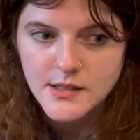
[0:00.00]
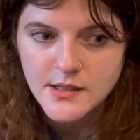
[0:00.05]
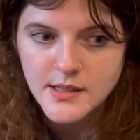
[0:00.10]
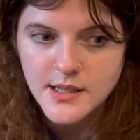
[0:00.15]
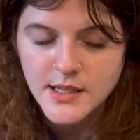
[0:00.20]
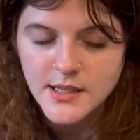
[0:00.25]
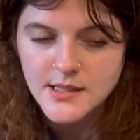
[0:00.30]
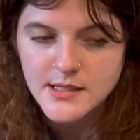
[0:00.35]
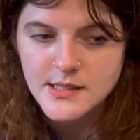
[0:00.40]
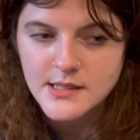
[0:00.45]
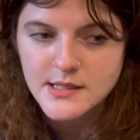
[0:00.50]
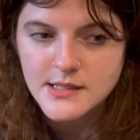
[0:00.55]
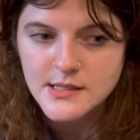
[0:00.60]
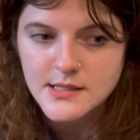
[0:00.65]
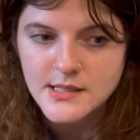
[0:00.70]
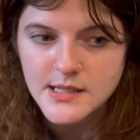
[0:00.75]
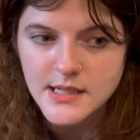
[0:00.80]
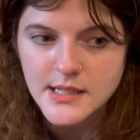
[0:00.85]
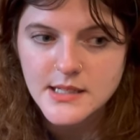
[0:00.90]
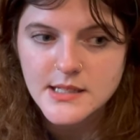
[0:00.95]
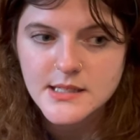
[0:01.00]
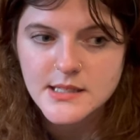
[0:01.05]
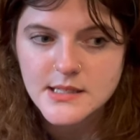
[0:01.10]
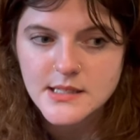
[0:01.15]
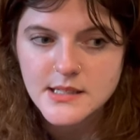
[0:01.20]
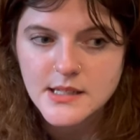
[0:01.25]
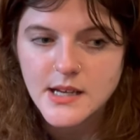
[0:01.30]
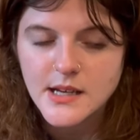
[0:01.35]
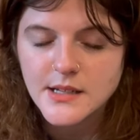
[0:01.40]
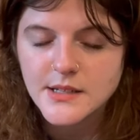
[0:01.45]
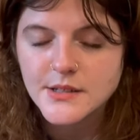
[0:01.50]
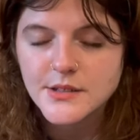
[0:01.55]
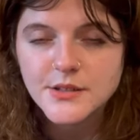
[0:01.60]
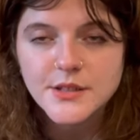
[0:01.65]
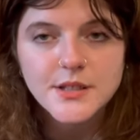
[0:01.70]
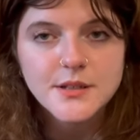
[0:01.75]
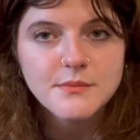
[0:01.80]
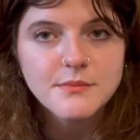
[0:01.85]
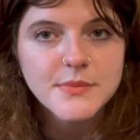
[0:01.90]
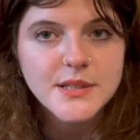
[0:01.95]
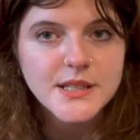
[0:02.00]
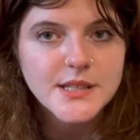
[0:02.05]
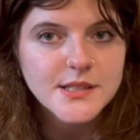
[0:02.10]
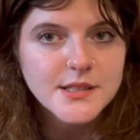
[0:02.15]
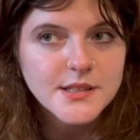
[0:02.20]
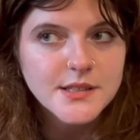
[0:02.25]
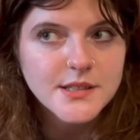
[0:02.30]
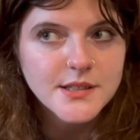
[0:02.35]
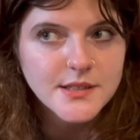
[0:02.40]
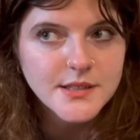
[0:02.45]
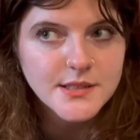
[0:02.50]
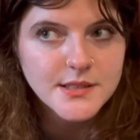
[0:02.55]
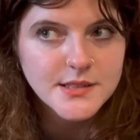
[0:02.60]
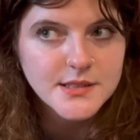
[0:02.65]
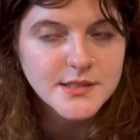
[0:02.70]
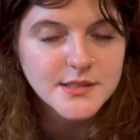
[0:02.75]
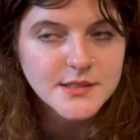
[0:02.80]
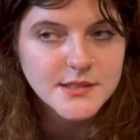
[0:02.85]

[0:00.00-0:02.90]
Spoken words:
like 600 meters